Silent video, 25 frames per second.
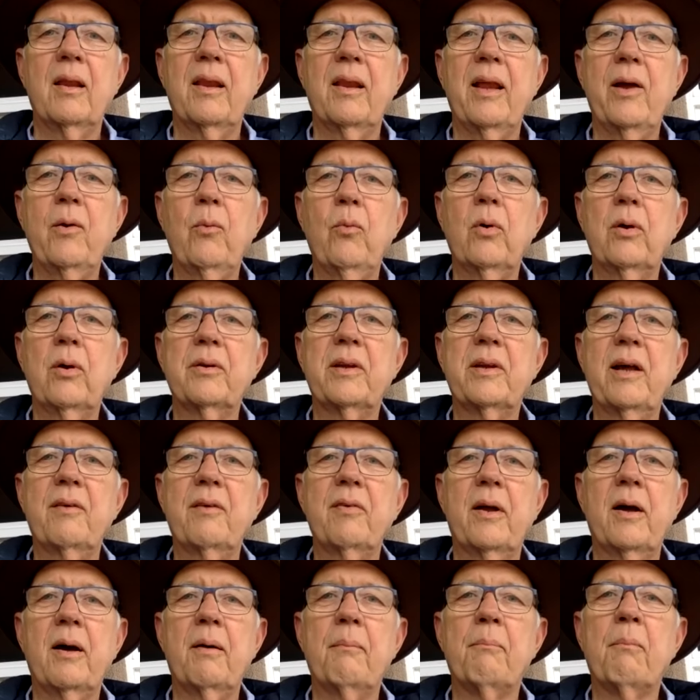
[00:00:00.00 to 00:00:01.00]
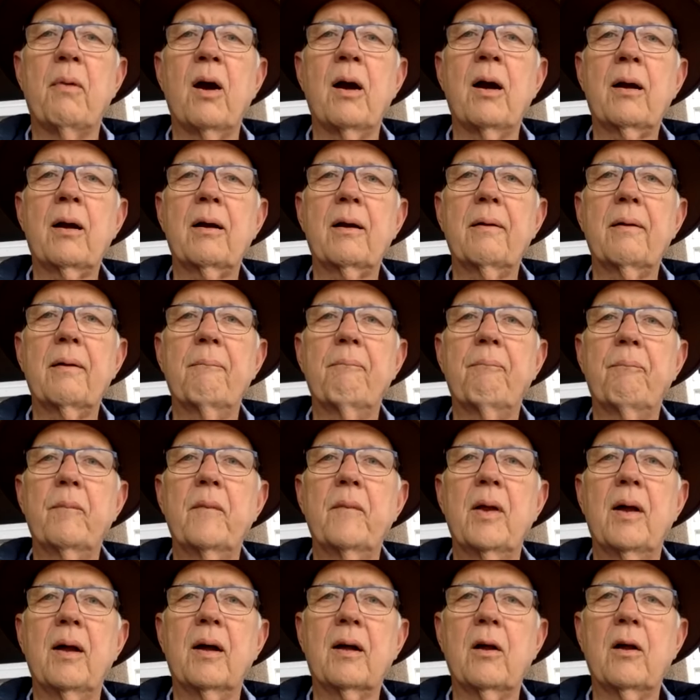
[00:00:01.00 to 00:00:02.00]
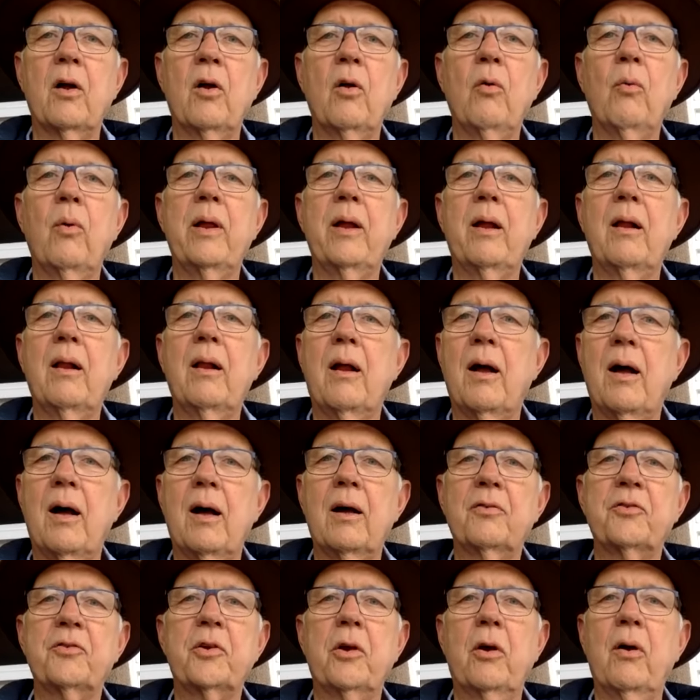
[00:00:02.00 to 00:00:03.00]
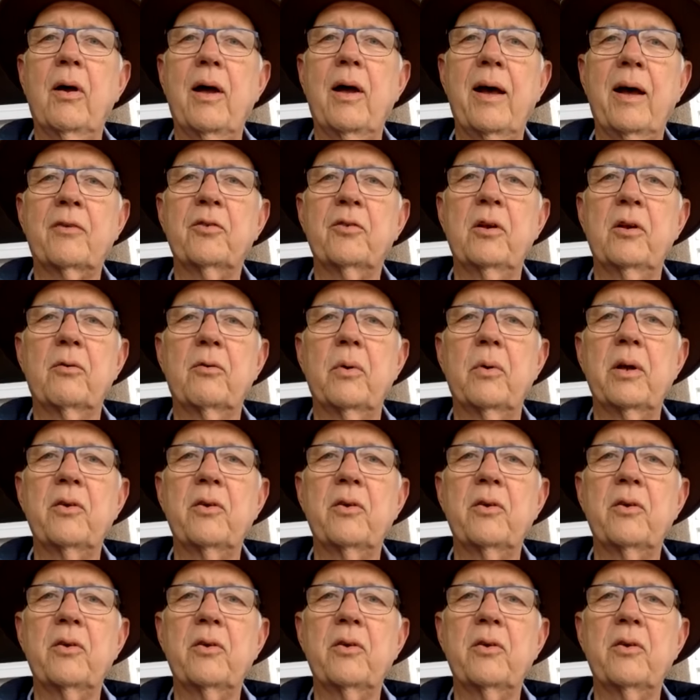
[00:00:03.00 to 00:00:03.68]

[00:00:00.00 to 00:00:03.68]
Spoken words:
They will Mark Colwell, also excellent